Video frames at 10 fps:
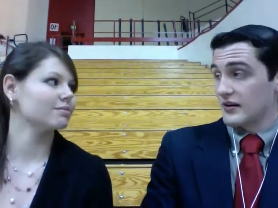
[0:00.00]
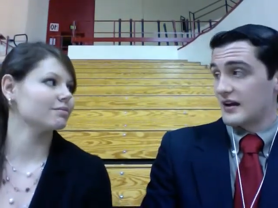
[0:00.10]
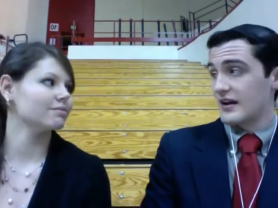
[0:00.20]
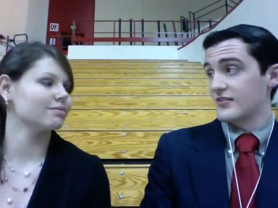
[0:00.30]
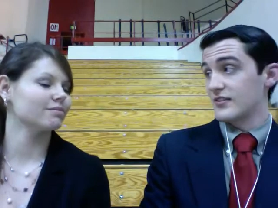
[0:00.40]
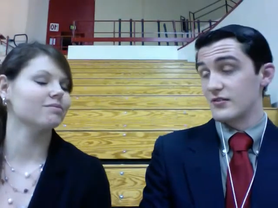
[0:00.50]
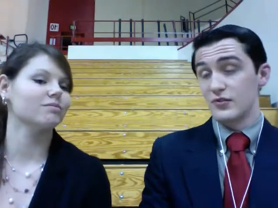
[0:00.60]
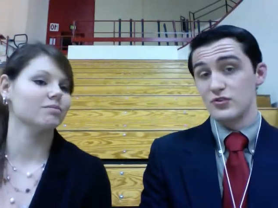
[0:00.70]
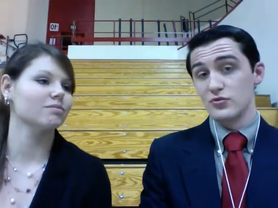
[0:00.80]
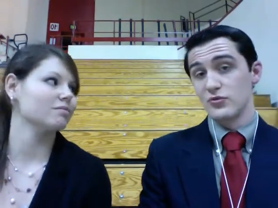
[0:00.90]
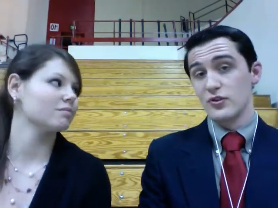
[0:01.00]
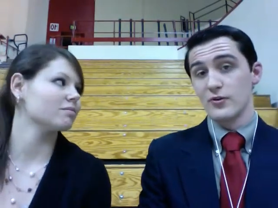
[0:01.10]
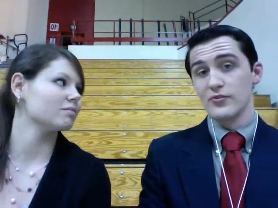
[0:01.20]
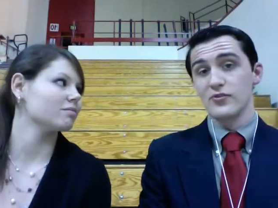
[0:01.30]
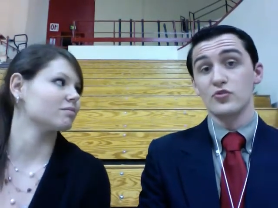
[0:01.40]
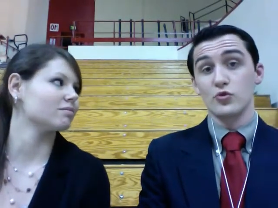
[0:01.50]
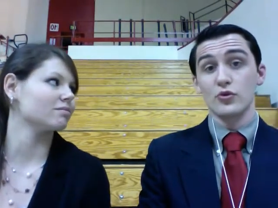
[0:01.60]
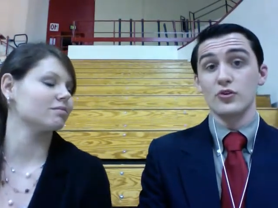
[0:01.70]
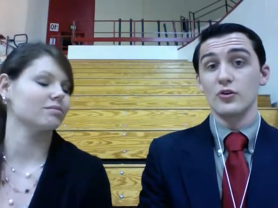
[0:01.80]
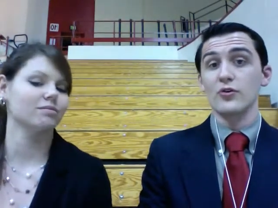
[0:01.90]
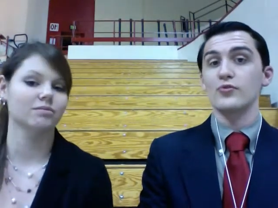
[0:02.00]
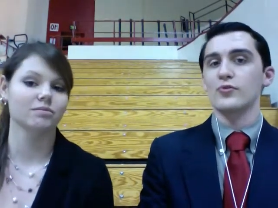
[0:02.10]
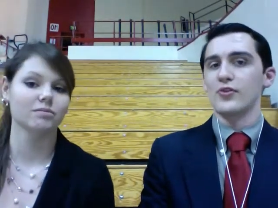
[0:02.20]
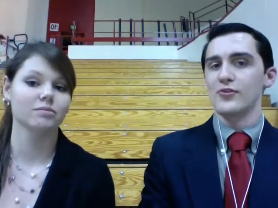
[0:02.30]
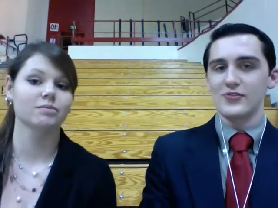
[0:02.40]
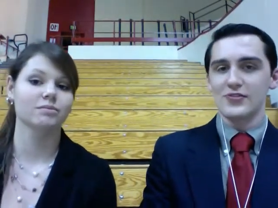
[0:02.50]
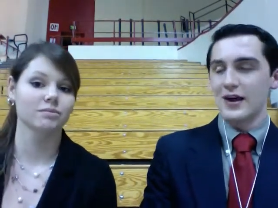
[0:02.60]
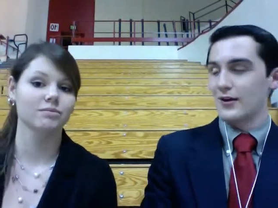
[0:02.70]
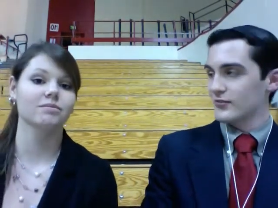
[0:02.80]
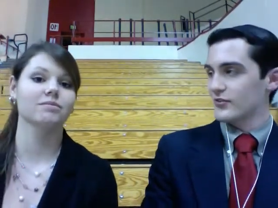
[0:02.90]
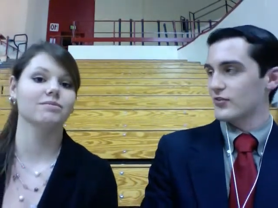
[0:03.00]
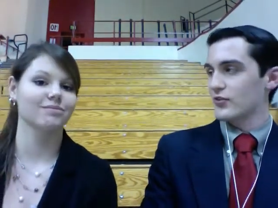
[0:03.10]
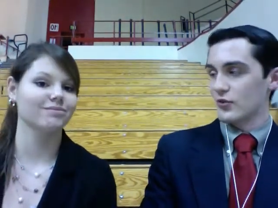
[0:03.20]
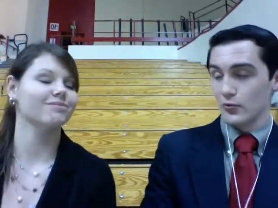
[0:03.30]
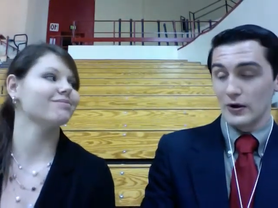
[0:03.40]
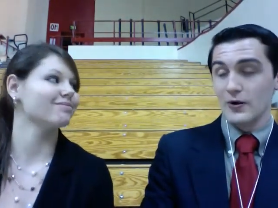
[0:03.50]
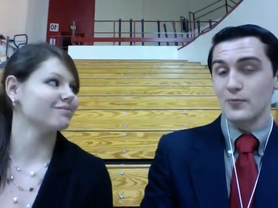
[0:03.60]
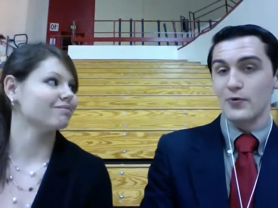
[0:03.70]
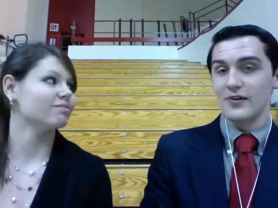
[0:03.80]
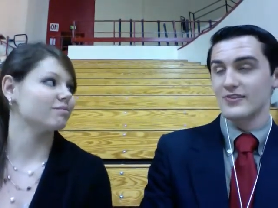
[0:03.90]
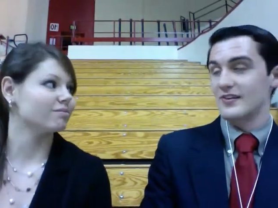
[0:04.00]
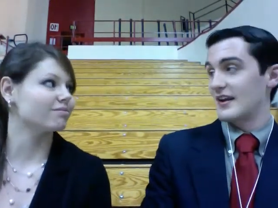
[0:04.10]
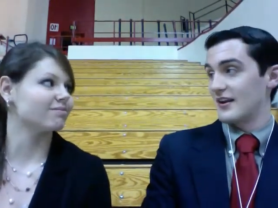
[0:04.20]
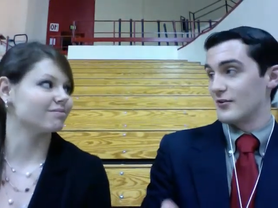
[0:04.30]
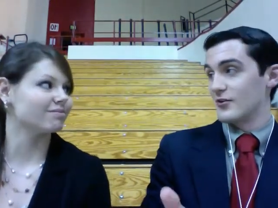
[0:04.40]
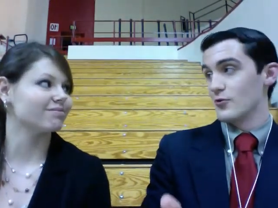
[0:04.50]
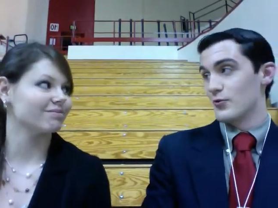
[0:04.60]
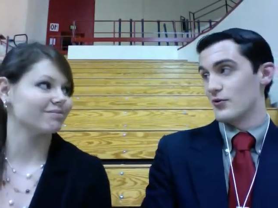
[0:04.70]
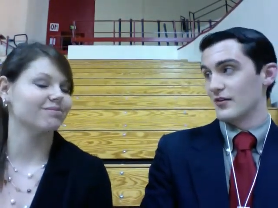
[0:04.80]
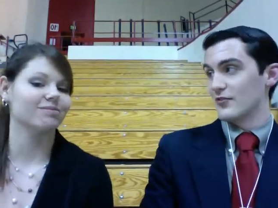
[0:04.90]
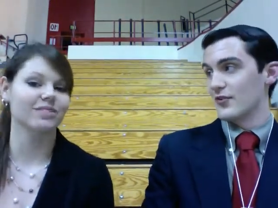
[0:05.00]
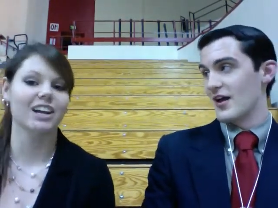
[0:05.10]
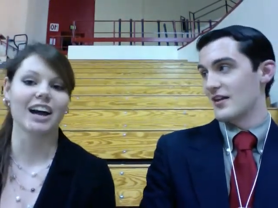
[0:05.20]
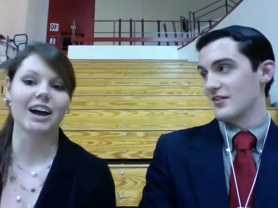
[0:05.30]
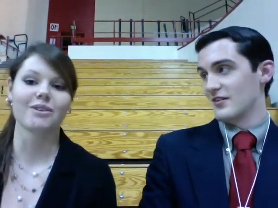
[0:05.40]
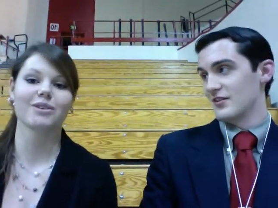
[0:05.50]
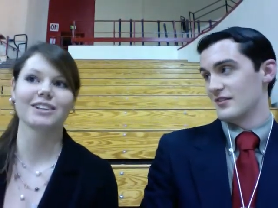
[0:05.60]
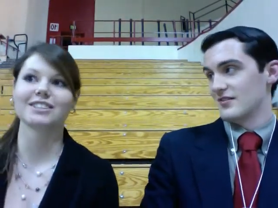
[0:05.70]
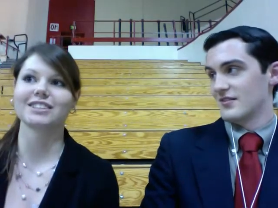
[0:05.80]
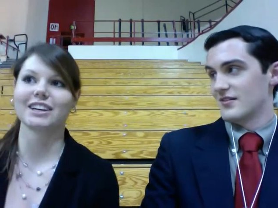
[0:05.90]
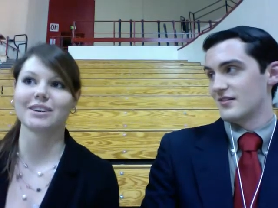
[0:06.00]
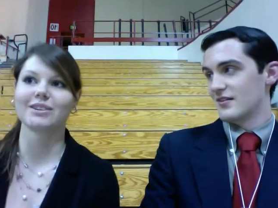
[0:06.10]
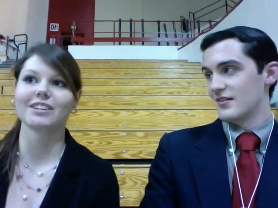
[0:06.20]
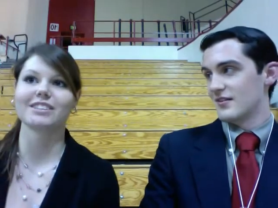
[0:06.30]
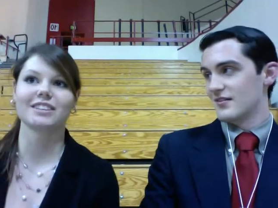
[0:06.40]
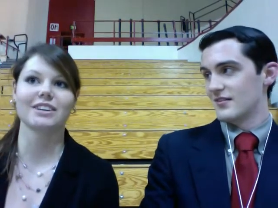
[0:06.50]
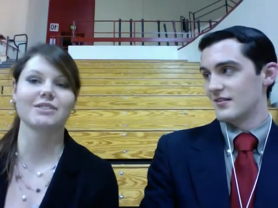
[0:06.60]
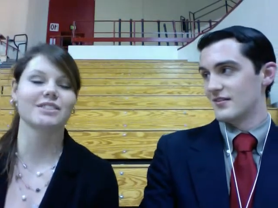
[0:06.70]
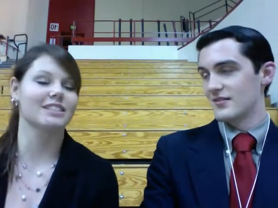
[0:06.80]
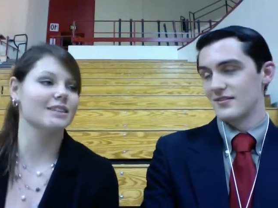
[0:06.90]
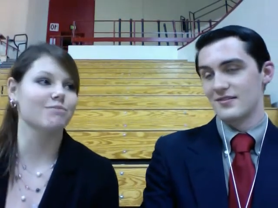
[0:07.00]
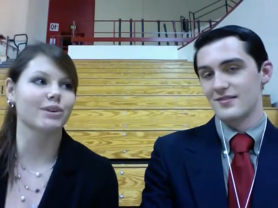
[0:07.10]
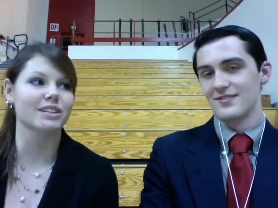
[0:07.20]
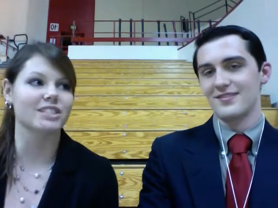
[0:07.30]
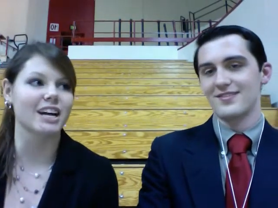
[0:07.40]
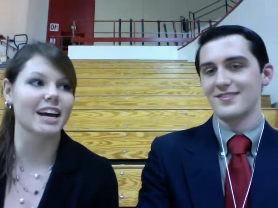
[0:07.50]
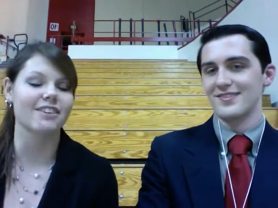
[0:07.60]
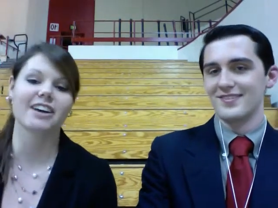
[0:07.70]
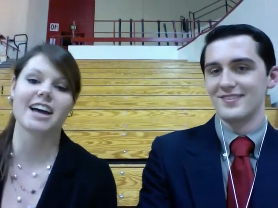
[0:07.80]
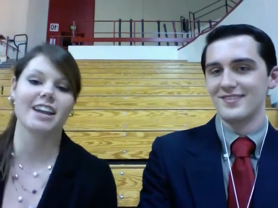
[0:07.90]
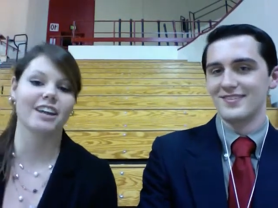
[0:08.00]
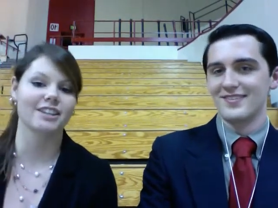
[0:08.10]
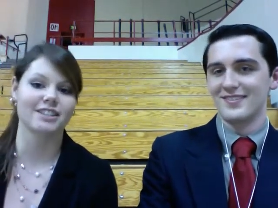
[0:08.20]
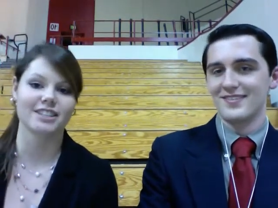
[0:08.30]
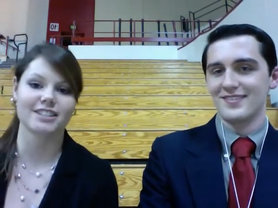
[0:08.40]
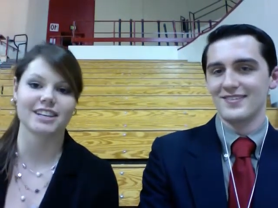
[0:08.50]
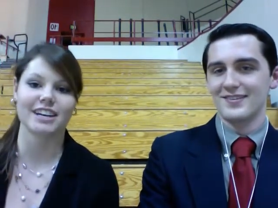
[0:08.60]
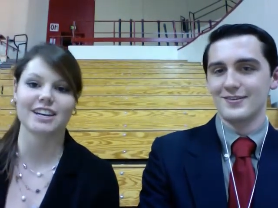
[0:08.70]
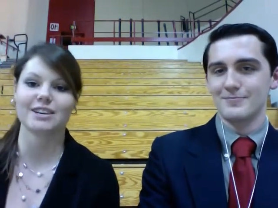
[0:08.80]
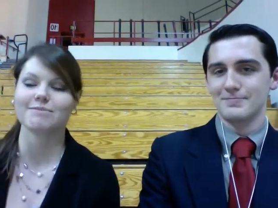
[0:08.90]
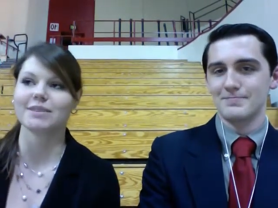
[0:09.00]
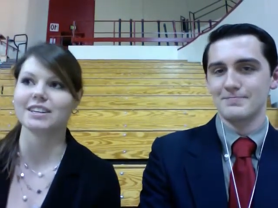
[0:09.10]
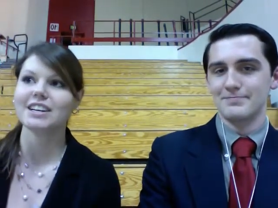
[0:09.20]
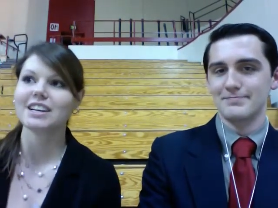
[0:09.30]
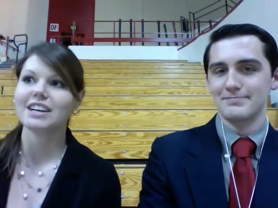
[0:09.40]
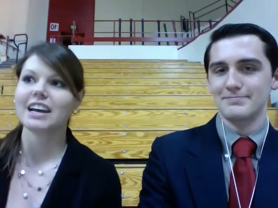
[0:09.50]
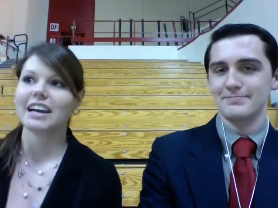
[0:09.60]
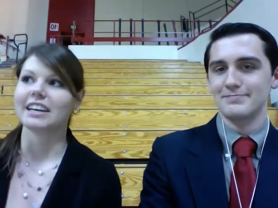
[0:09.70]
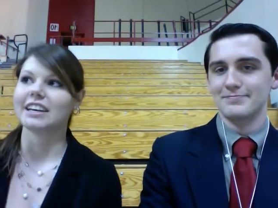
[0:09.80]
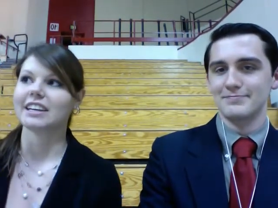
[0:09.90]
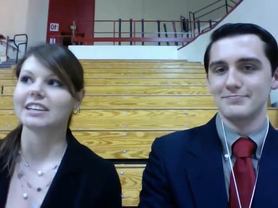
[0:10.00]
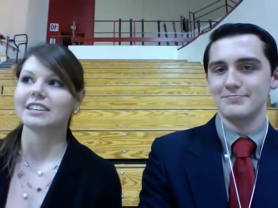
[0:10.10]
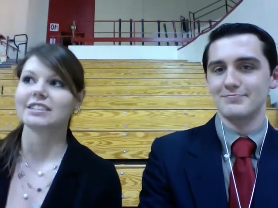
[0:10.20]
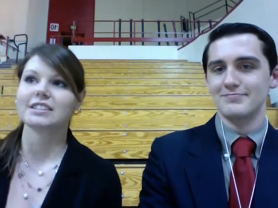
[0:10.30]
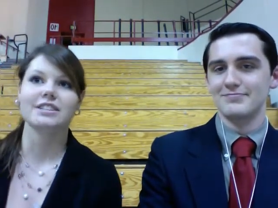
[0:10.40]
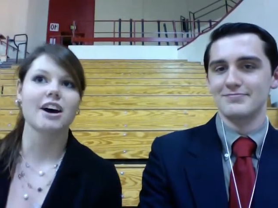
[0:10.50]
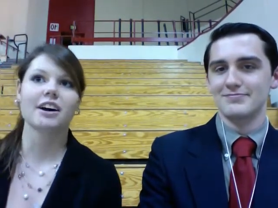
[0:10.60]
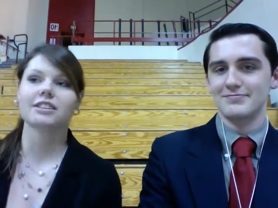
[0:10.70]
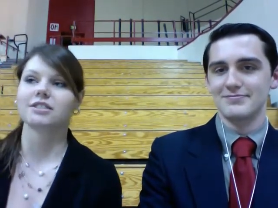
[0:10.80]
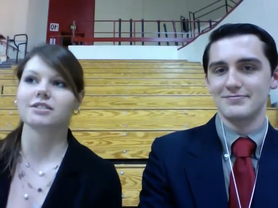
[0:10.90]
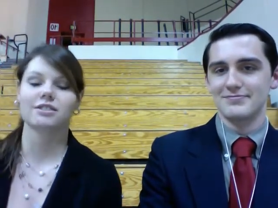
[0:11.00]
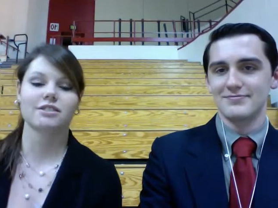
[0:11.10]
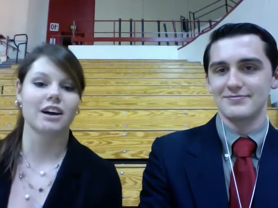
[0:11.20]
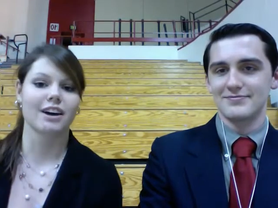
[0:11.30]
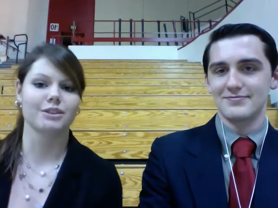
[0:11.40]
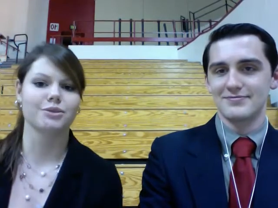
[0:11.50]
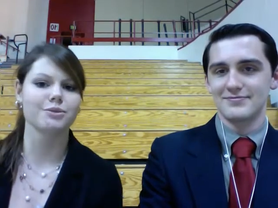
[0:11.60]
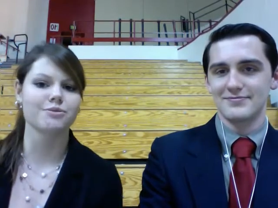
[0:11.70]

Speaker 1: nice, individual notes. Jordan Hulls with his thousandth career point tonight. Mm-hmm. I know mm-hmm. you were pulling for that. I was.
Speaker 2: I was. He was ten points shy of it heading into this game, and he knocked uh, two